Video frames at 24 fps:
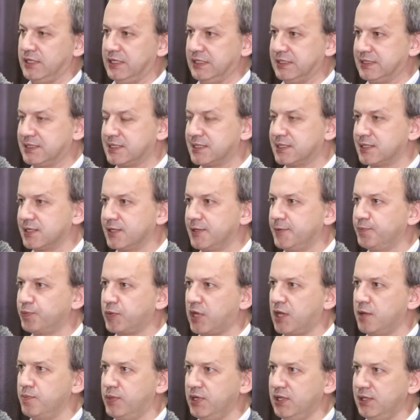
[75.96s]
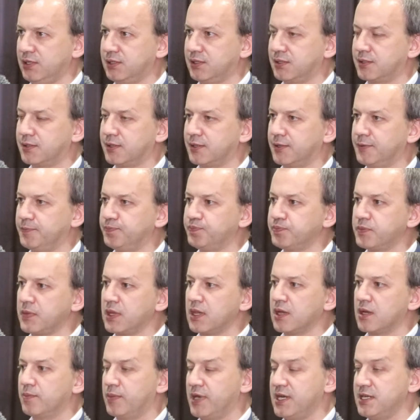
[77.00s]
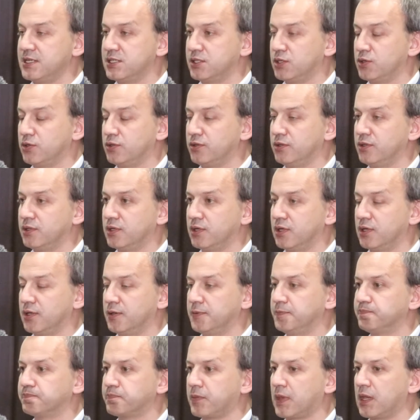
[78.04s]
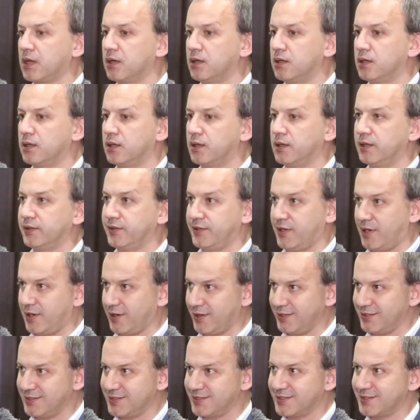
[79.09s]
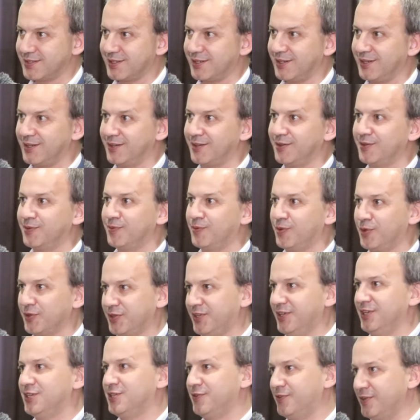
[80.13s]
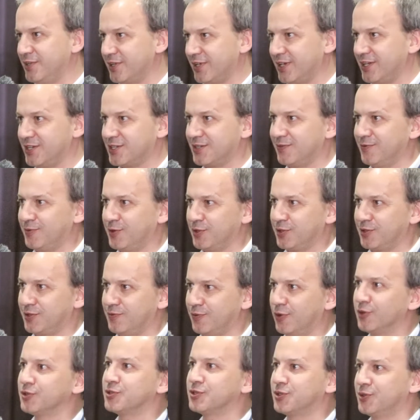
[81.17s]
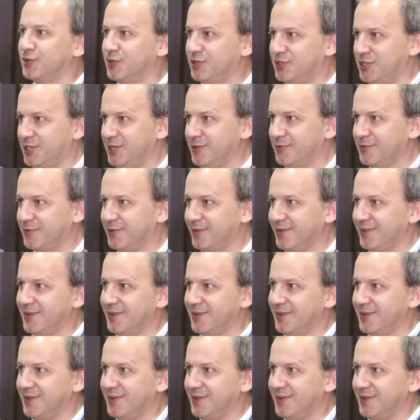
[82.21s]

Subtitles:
It's built based on targets, what each federation wants to achieve,